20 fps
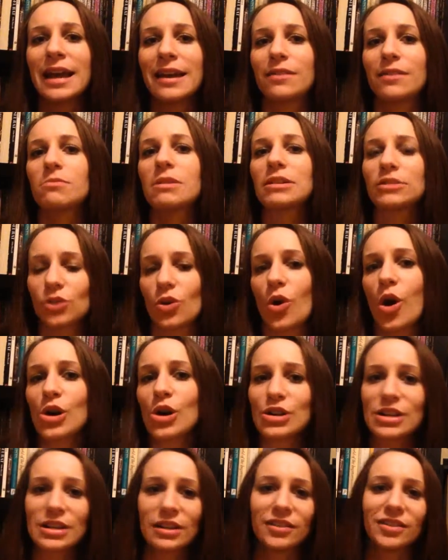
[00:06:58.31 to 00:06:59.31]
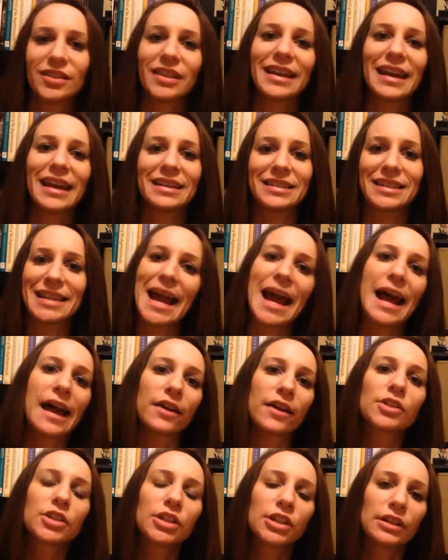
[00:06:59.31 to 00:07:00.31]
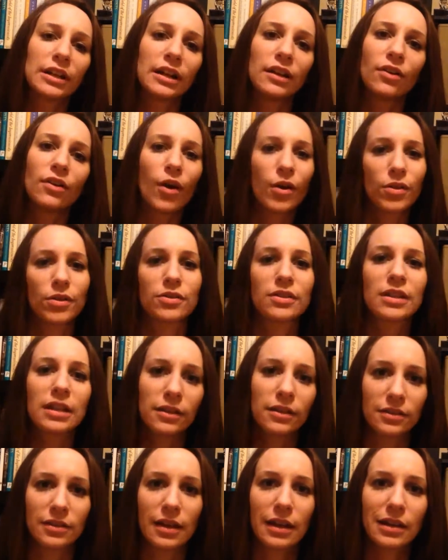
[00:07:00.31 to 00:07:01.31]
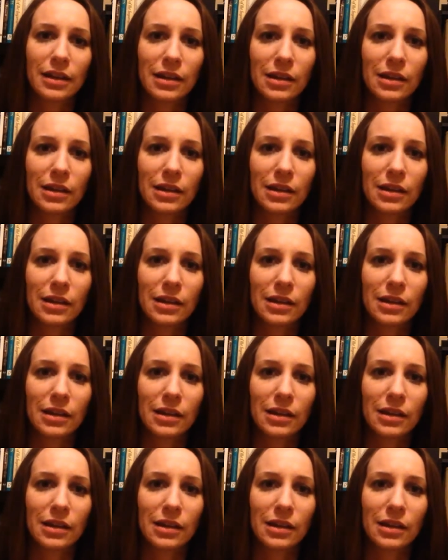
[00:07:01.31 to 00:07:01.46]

him as an artist and as an actor and all the things that